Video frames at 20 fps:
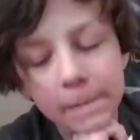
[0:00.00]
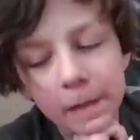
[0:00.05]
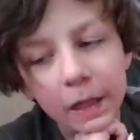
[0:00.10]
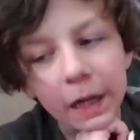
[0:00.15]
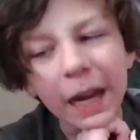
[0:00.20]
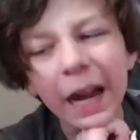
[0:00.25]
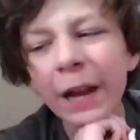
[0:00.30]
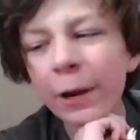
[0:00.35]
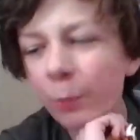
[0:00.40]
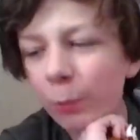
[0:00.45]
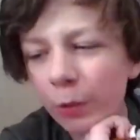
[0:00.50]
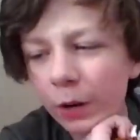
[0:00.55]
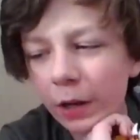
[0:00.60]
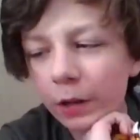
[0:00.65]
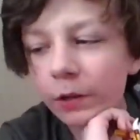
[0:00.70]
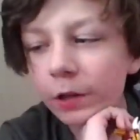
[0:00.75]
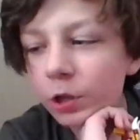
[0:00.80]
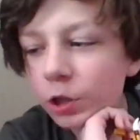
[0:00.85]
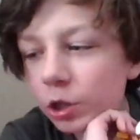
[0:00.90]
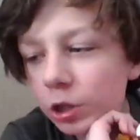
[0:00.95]
I
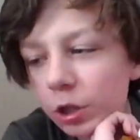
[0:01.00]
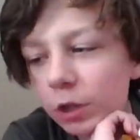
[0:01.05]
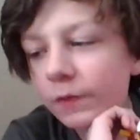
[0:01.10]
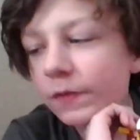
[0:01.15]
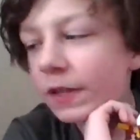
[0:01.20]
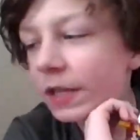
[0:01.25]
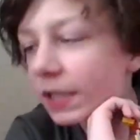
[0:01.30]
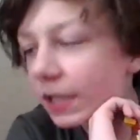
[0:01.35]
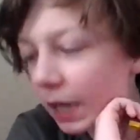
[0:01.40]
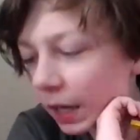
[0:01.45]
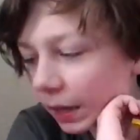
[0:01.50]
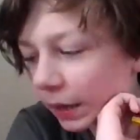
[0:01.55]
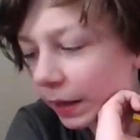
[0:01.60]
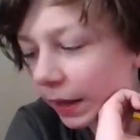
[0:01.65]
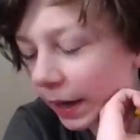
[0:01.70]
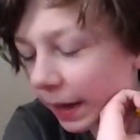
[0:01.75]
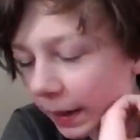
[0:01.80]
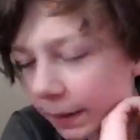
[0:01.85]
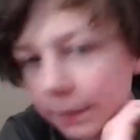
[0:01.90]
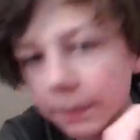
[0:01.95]
really should have said that.